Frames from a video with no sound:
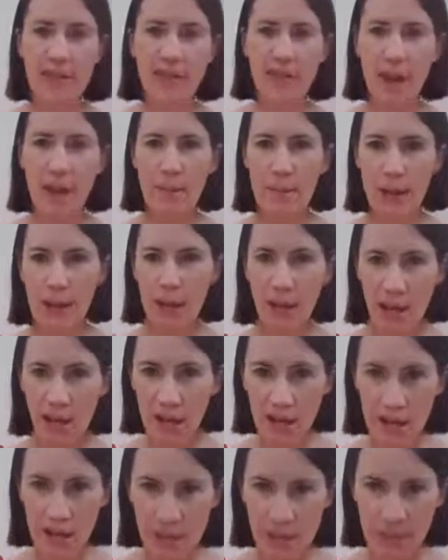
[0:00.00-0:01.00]
some
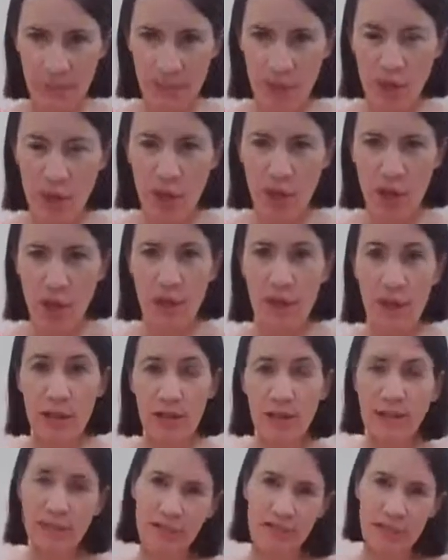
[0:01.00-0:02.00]
card. You
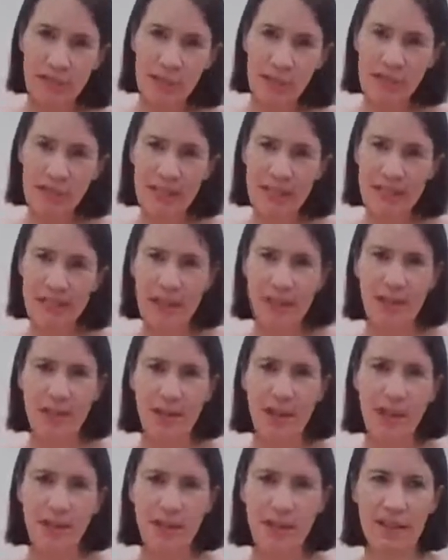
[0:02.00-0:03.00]
need three pieces
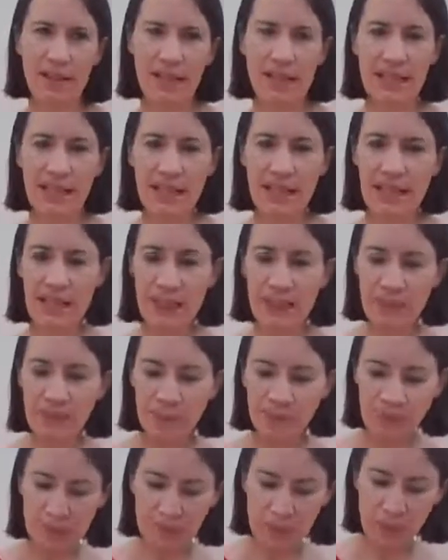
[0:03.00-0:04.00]
of card,
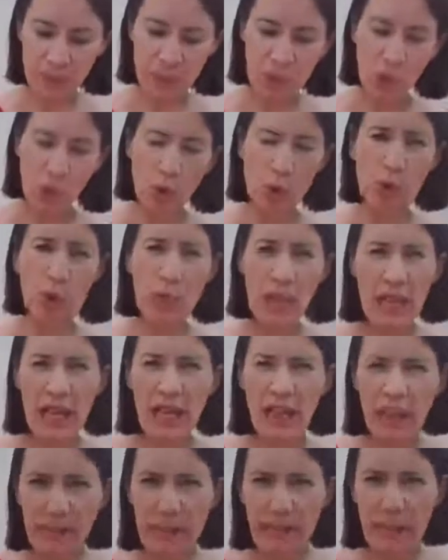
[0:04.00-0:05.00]
ideally, or just
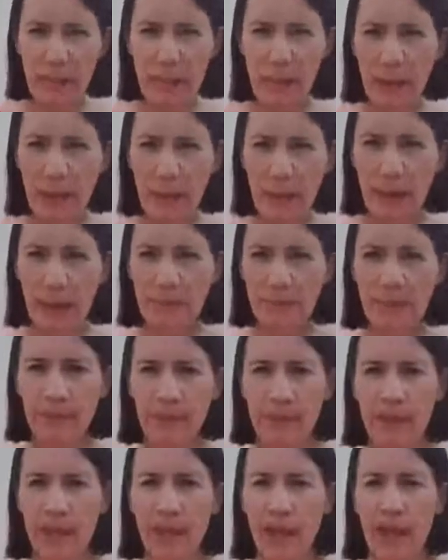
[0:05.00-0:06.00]
like thick paper.
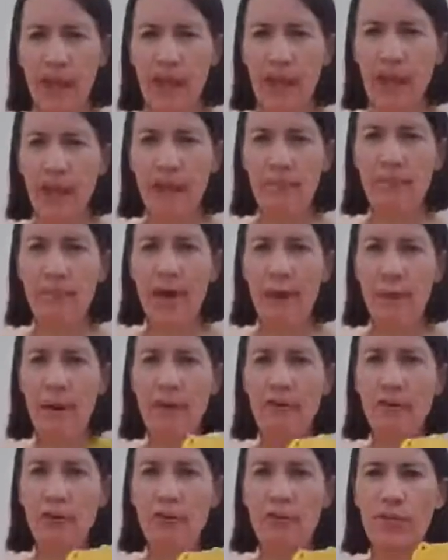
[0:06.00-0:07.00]

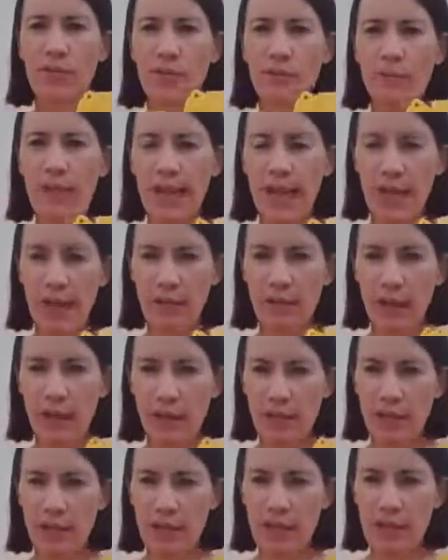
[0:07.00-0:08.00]
Now I've gone for some yellow
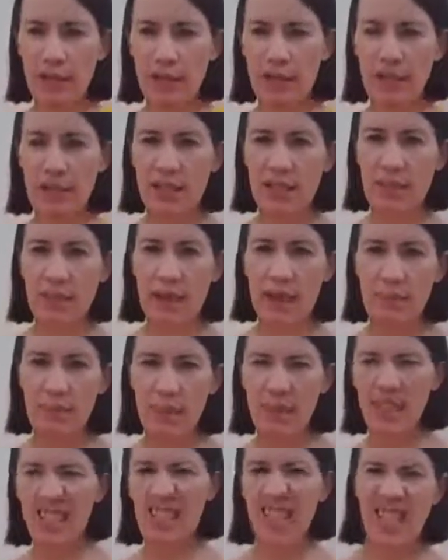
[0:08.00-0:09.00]
card
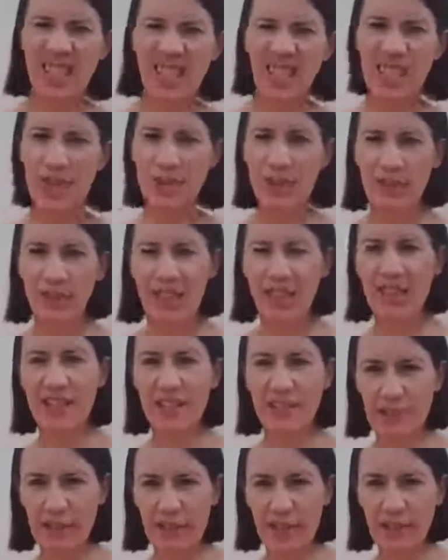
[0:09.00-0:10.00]
to because that's sort of a
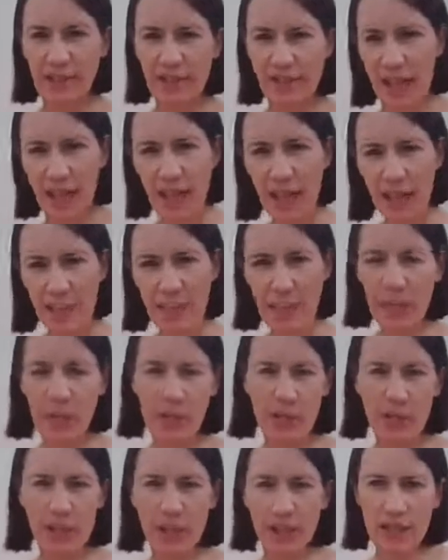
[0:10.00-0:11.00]
nice crown colour, but
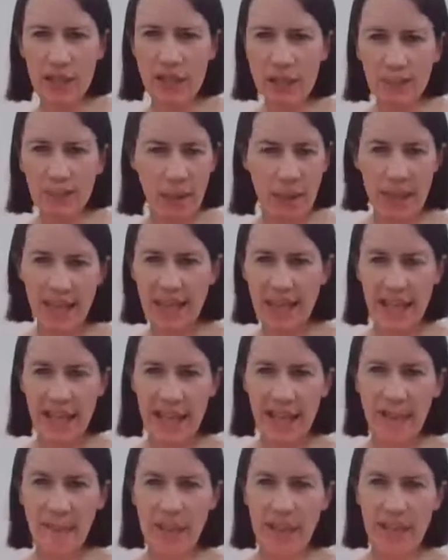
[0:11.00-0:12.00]
you can just paint it
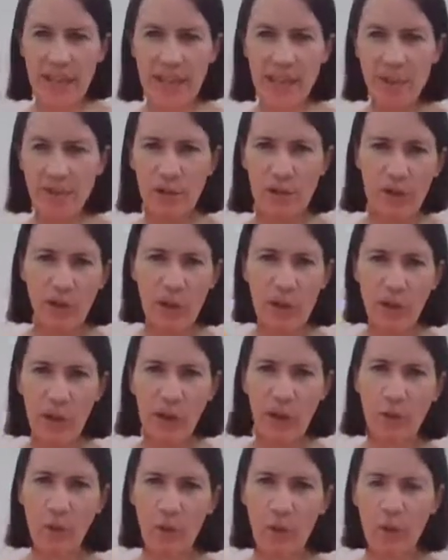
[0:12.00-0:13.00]
anyway. So if you've only
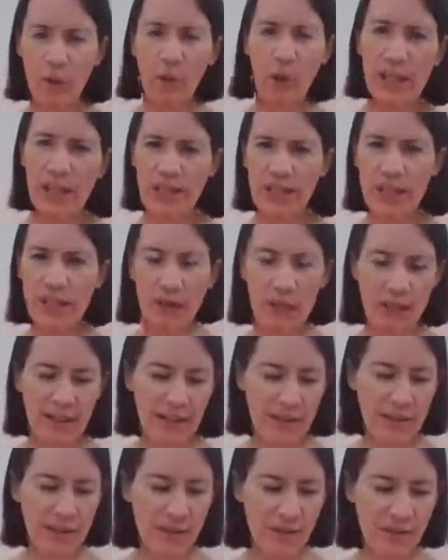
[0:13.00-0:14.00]
got white to go
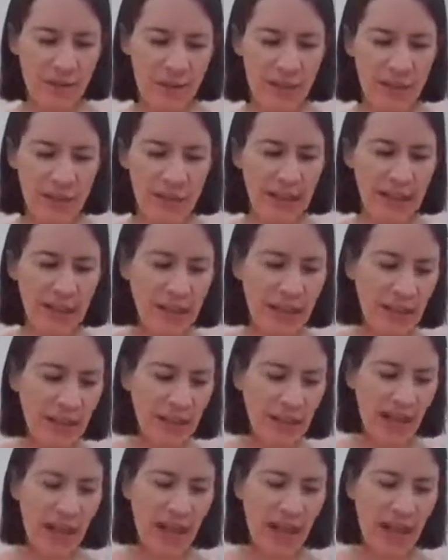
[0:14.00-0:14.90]
with, that's fine.